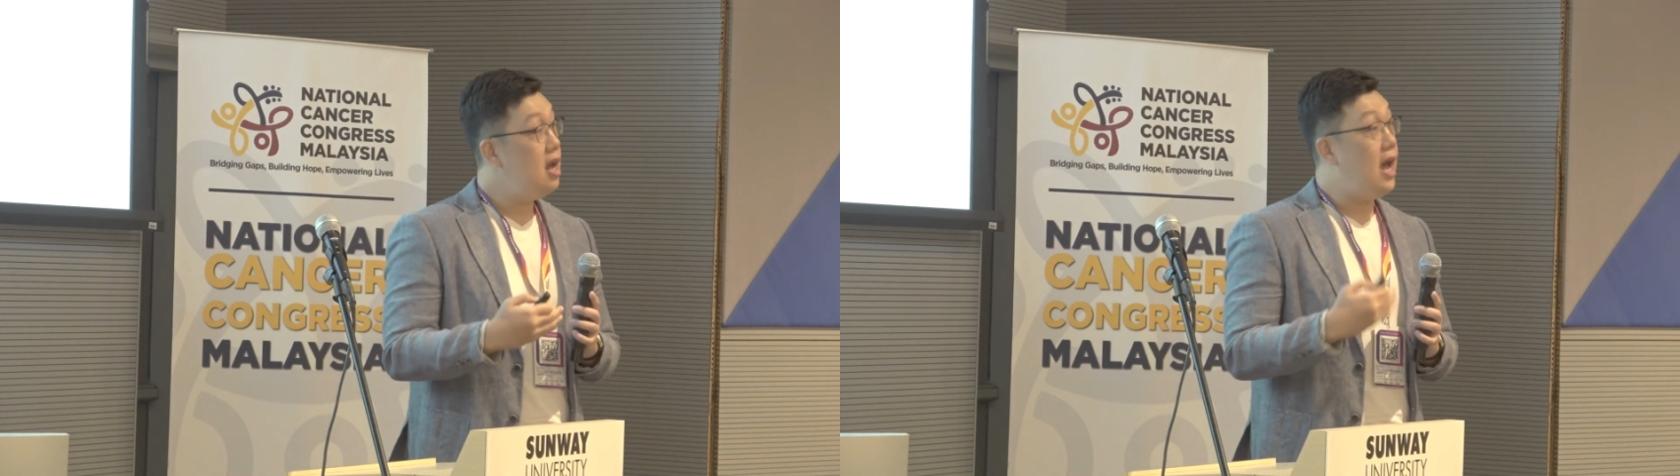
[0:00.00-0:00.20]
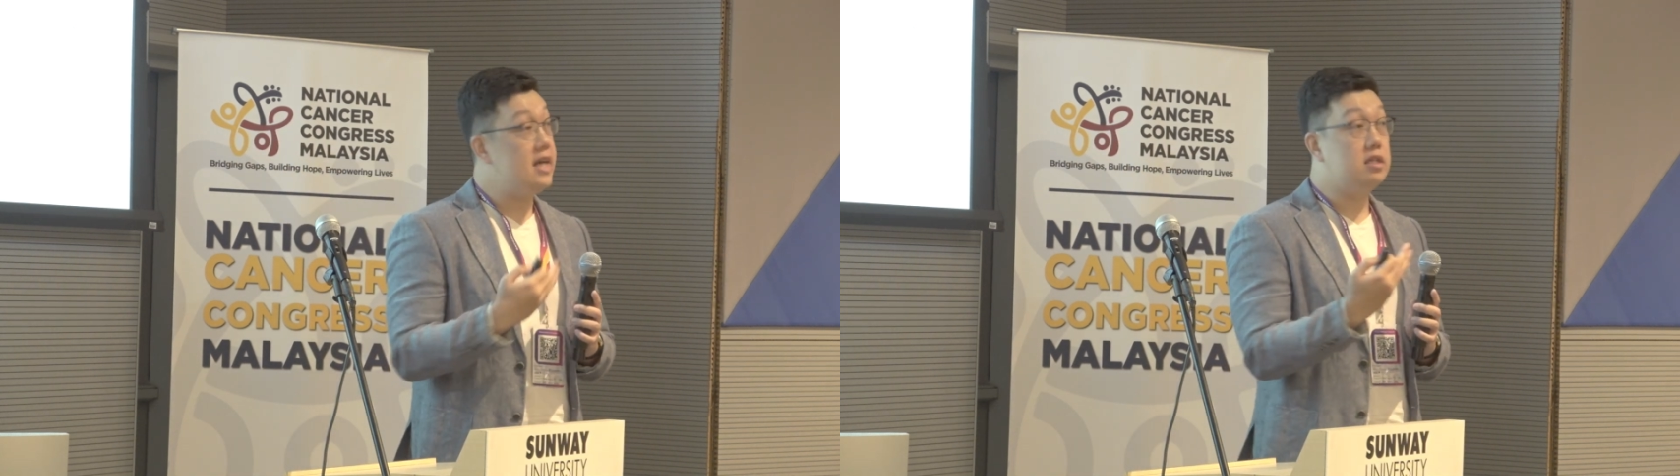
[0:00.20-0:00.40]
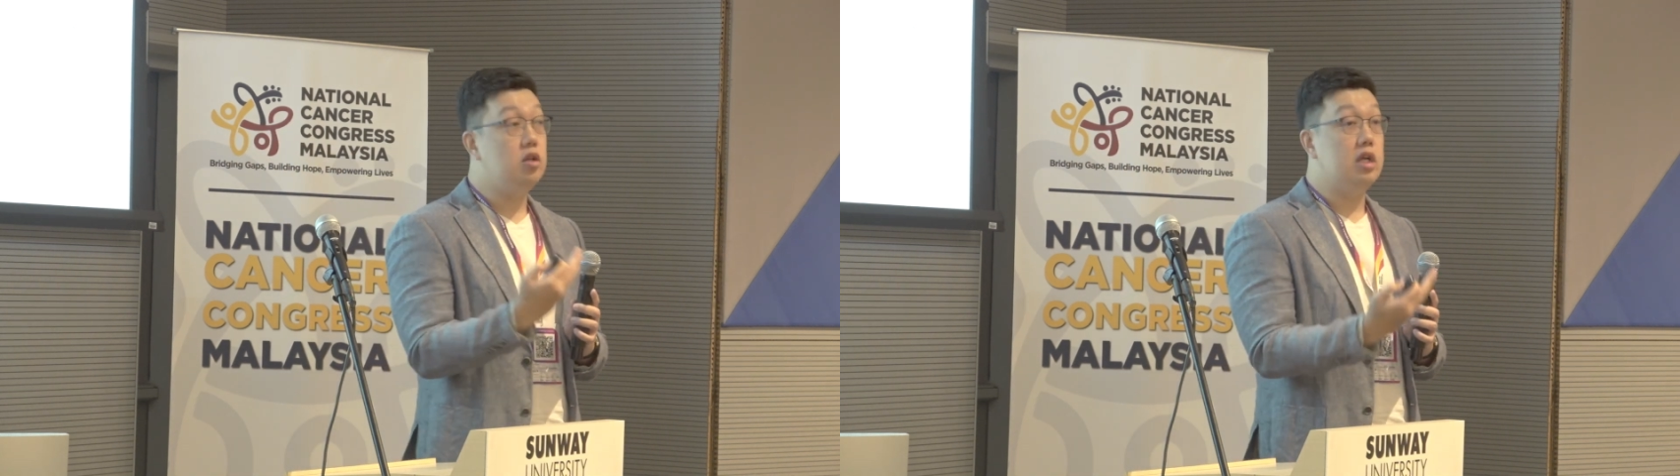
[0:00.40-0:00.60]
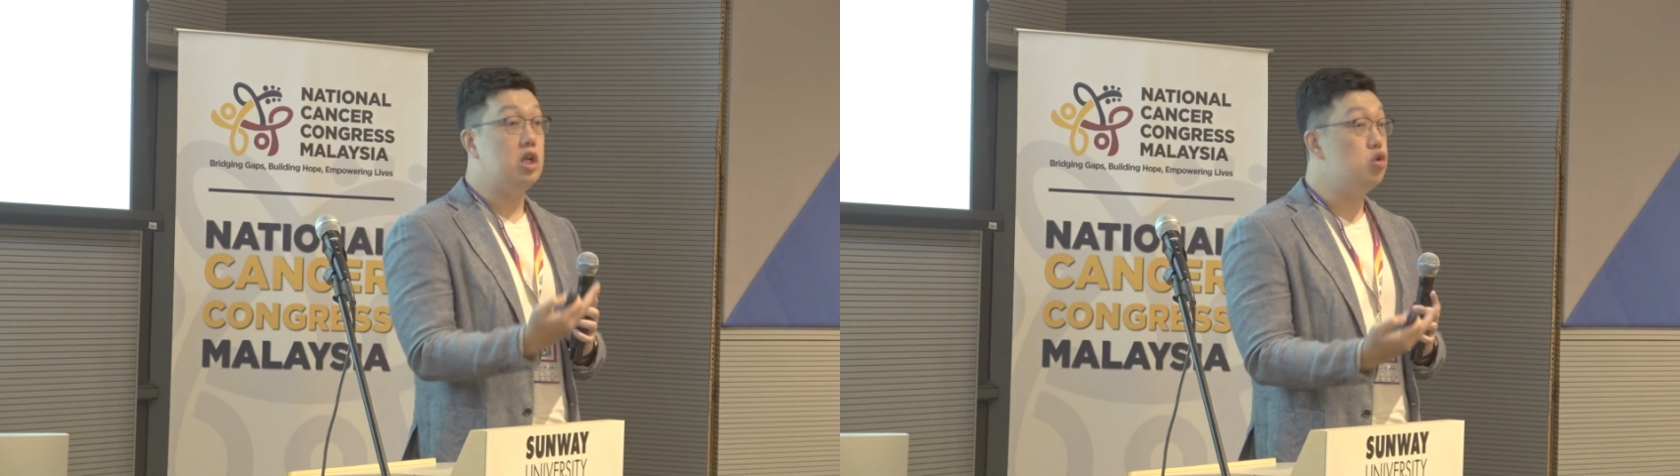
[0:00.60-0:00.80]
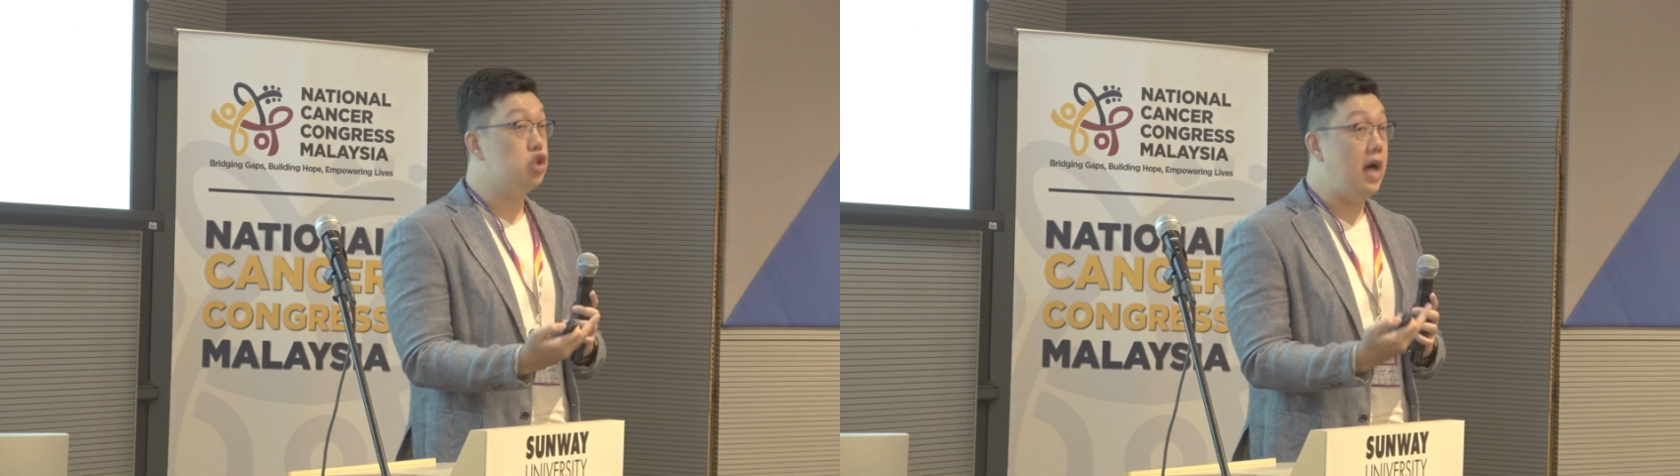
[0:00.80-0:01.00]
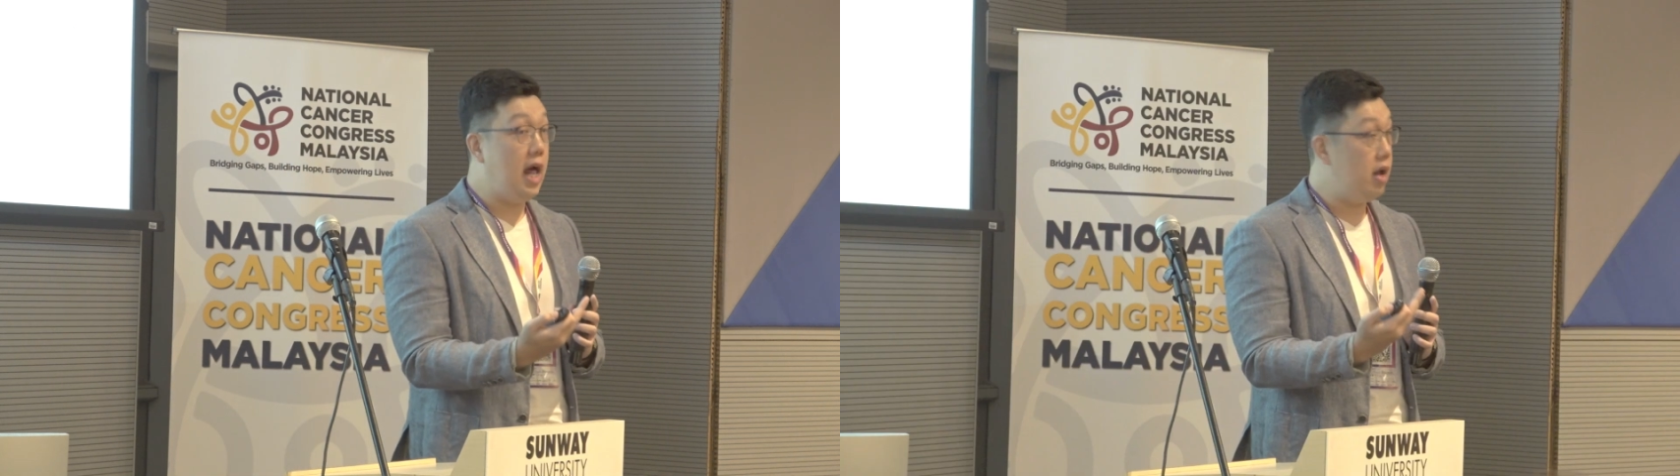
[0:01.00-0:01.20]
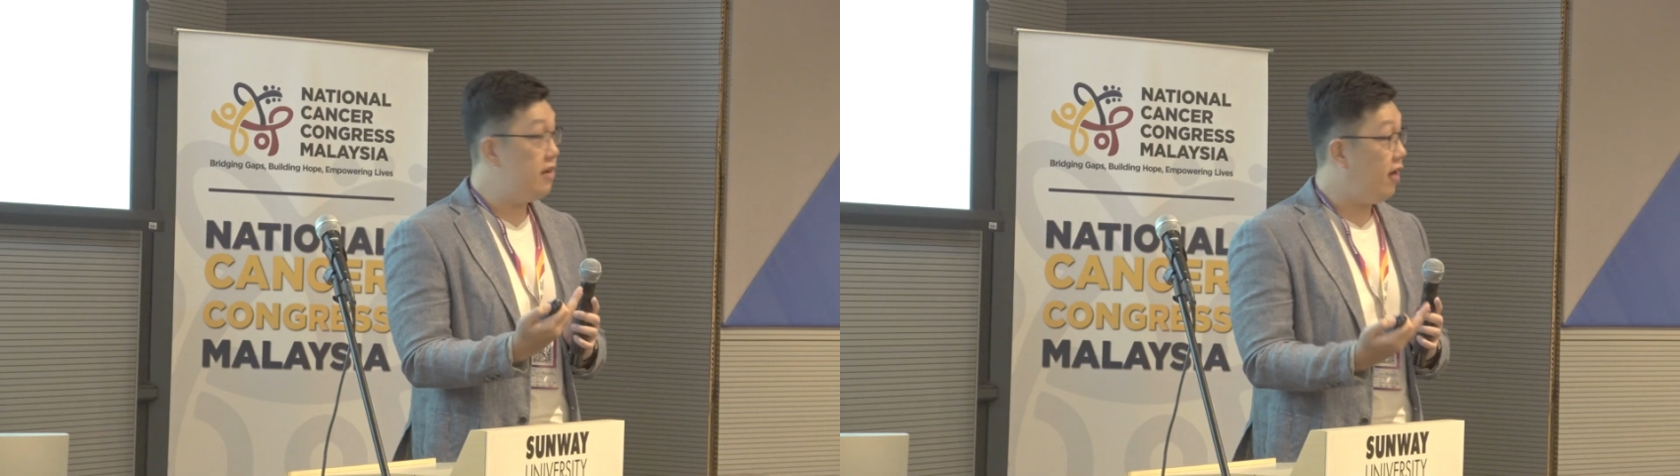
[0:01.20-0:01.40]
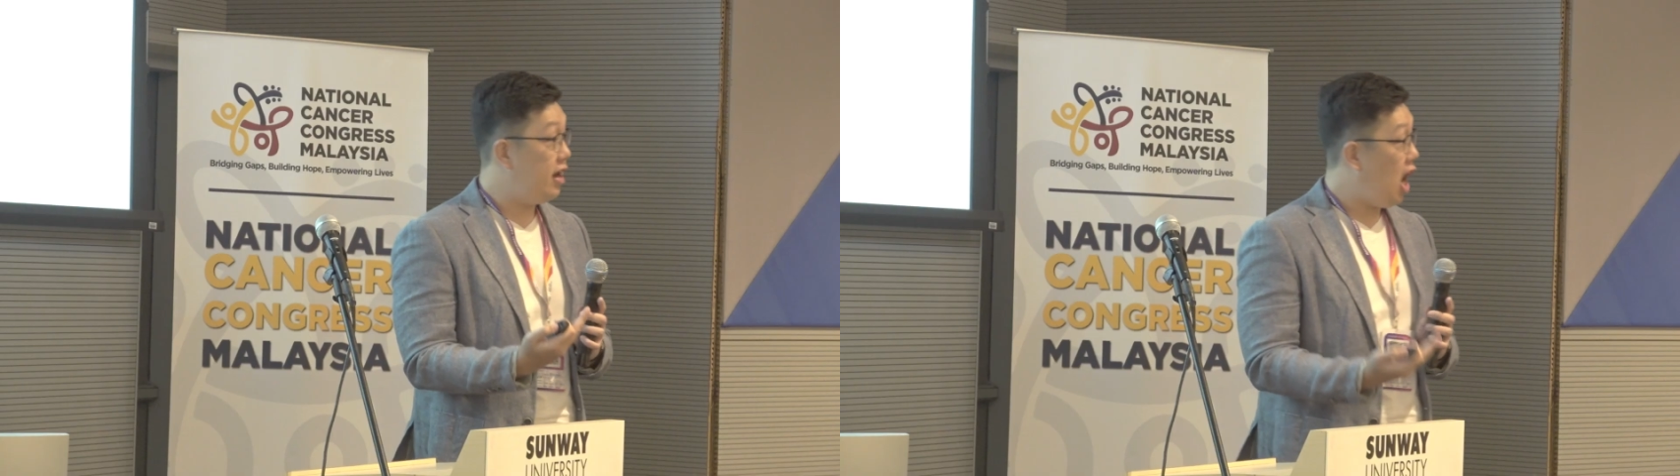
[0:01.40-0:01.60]
as the usual
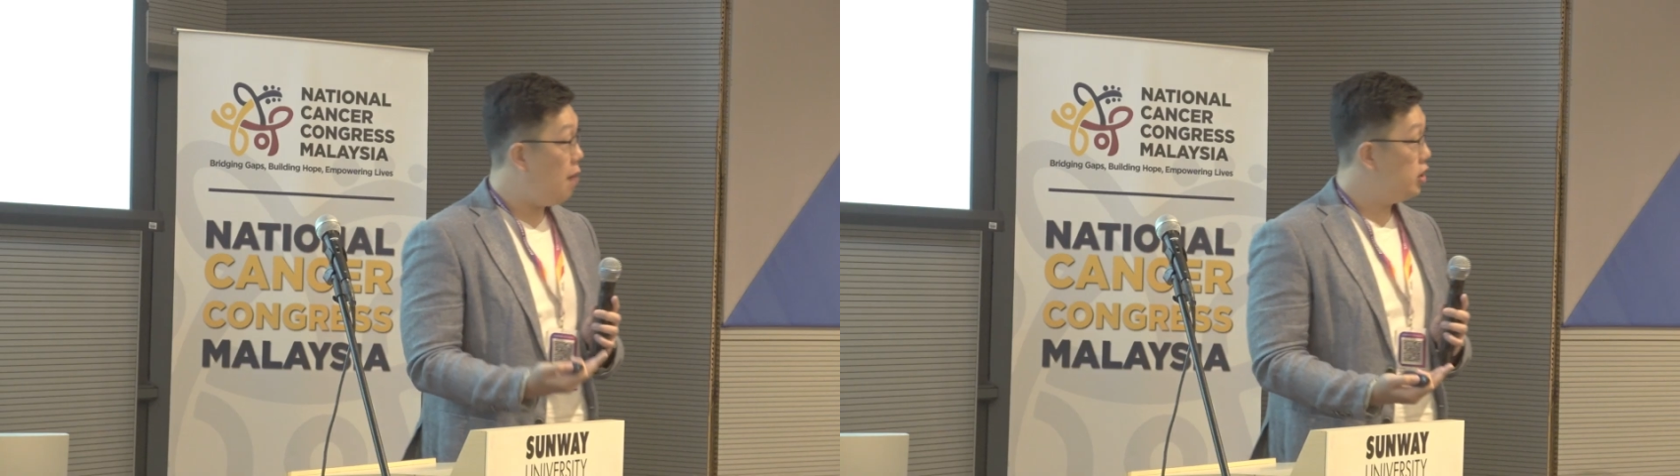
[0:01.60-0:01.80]
LT8